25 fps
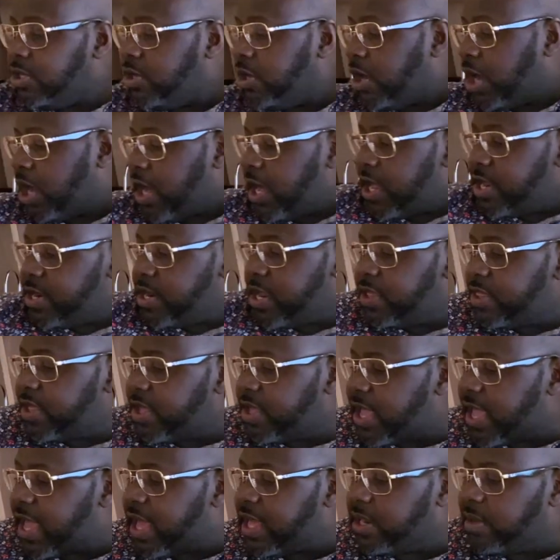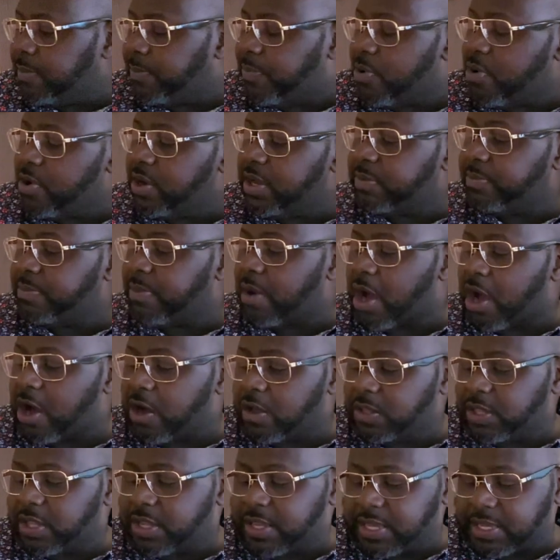Another added point.
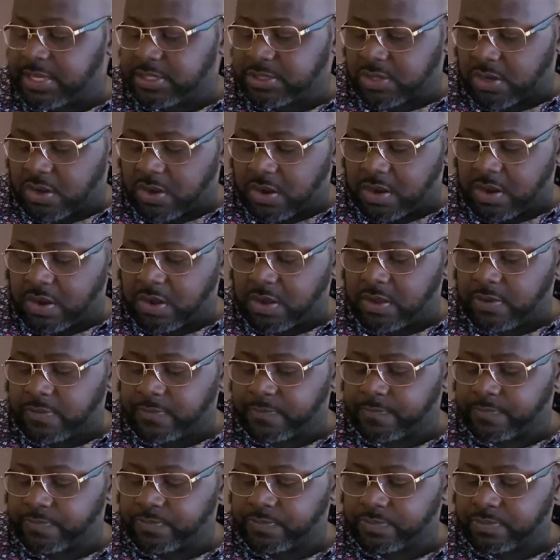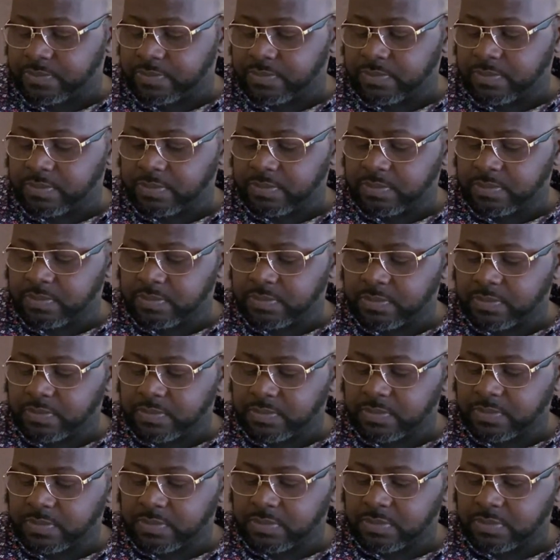All of these are
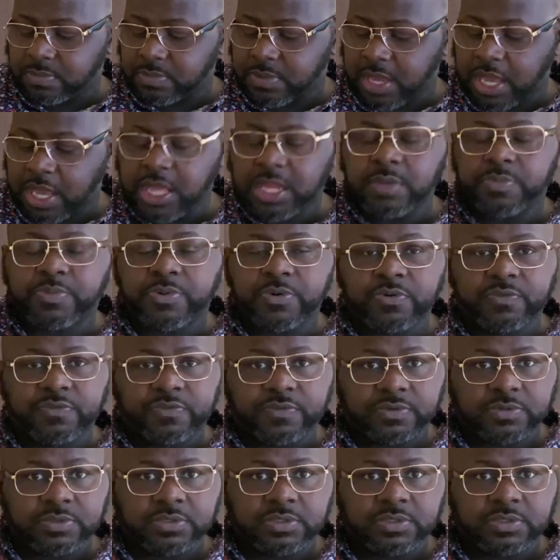80 proof.